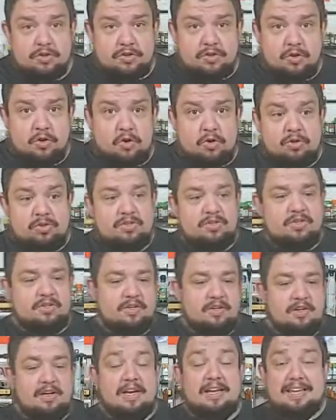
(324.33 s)
sauce.
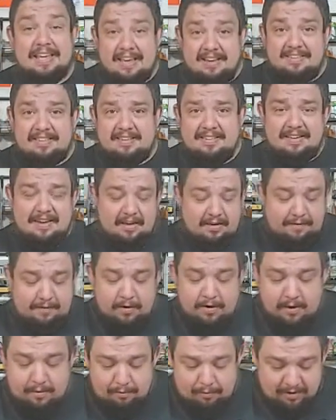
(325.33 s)
Yes, that's how you
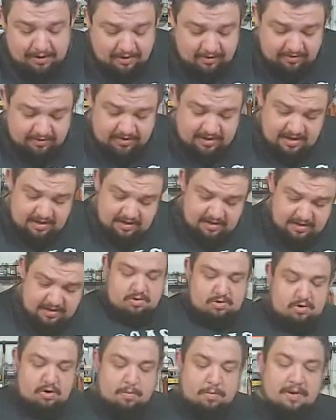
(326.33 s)
fucking pronounce that.
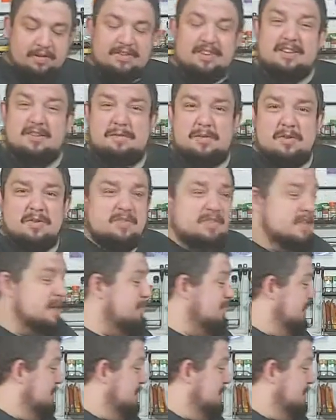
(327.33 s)
A couple of teaspoons of that